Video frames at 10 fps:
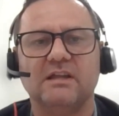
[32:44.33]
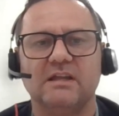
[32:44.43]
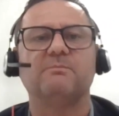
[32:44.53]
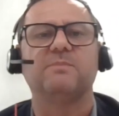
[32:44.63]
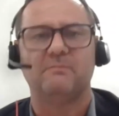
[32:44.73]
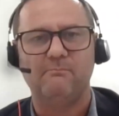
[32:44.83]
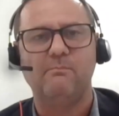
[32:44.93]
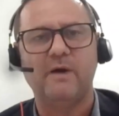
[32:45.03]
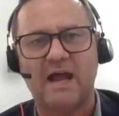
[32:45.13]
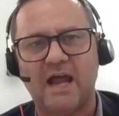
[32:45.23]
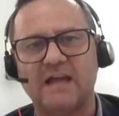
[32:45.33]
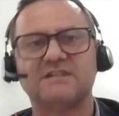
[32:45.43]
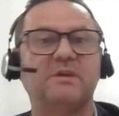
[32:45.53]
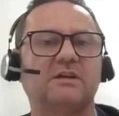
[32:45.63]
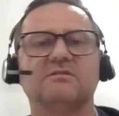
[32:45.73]
implement
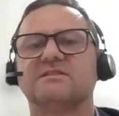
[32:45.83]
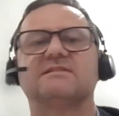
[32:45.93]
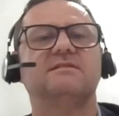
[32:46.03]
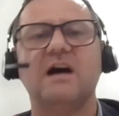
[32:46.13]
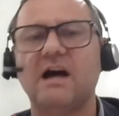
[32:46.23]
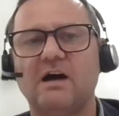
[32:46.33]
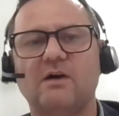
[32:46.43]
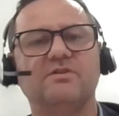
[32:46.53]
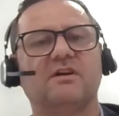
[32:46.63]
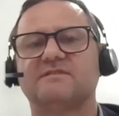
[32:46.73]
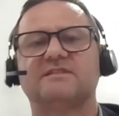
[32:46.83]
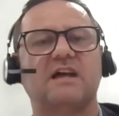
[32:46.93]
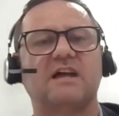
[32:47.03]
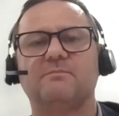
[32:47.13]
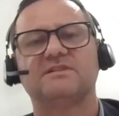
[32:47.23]
patch because now you have
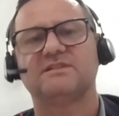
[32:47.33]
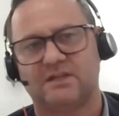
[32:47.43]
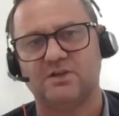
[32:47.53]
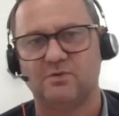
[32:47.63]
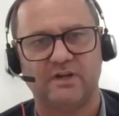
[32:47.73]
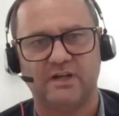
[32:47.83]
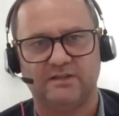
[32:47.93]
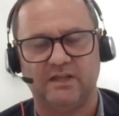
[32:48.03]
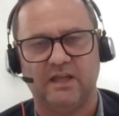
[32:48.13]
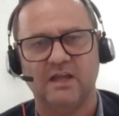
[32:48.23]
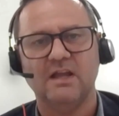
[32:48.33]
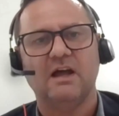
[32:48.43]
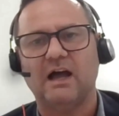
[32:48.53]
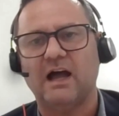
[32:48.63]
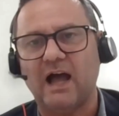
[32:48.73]
cybersecurity.
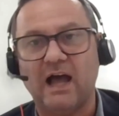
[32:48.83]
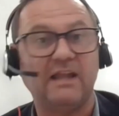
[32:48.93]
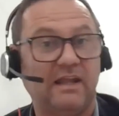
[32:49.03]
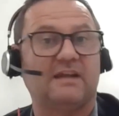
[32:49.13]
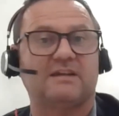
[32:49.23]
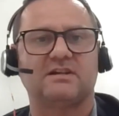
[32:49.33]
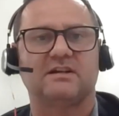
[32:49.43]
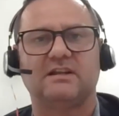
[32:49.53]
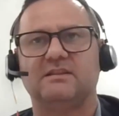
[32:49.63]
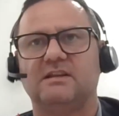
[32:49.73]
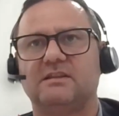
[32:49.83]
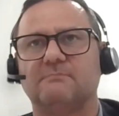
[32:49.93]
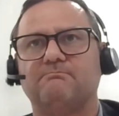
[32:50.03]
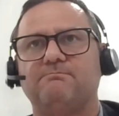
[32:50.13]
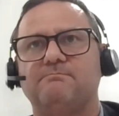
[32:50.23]
I actually did
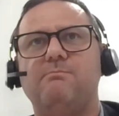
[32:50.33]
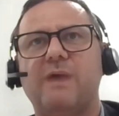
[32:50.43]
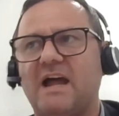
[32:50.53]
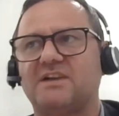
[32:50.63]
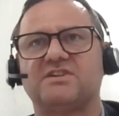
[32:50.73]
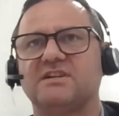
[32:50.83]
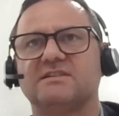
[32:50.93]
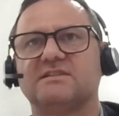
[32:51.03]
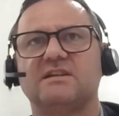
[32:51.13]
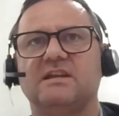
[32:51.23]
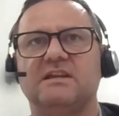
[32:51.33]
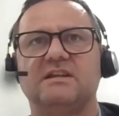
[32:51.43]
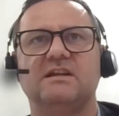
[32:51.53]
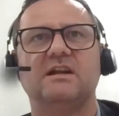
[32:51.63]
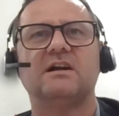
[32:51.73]
the patches
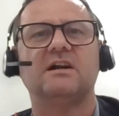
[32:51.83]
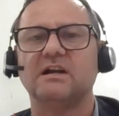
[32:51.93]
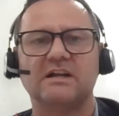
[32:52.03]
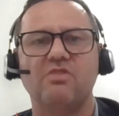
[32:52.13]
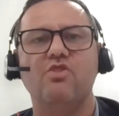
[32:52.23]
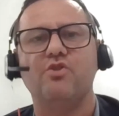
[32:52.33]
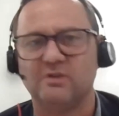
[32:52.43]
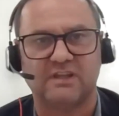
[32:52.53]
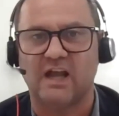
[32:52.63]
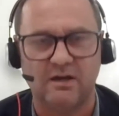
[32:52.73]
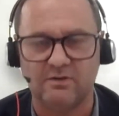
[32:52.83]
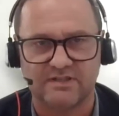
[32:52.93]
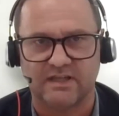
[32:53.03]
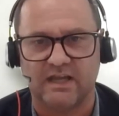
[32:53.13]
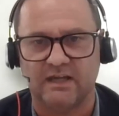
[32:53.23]
in early
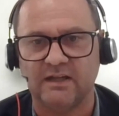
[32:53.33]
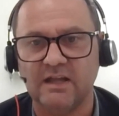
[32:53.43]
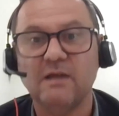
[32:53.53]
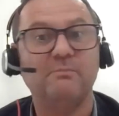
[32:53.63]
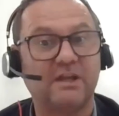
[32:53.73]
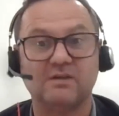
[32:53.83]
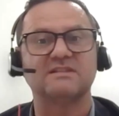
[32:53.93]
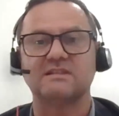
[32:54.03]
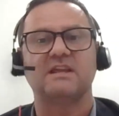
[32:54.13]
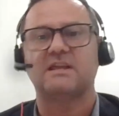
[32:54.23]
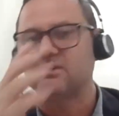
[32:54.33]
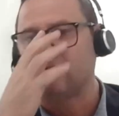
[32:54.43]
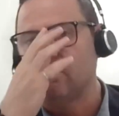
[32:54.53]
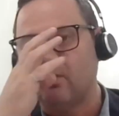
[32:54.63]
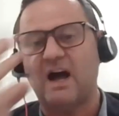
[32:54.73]
2000 because
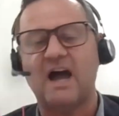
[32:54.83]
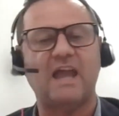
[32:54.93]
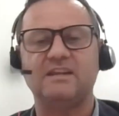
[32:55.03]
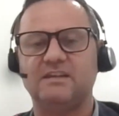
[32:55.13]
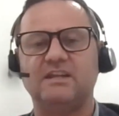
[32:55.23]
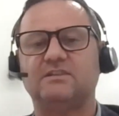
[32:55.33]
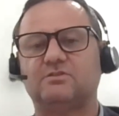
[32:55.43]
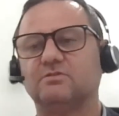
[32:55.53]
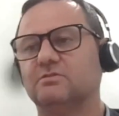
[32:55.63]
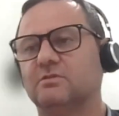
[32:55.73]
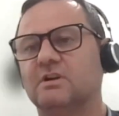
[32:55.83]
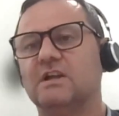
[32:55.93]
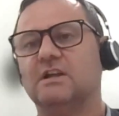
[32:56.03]
I need to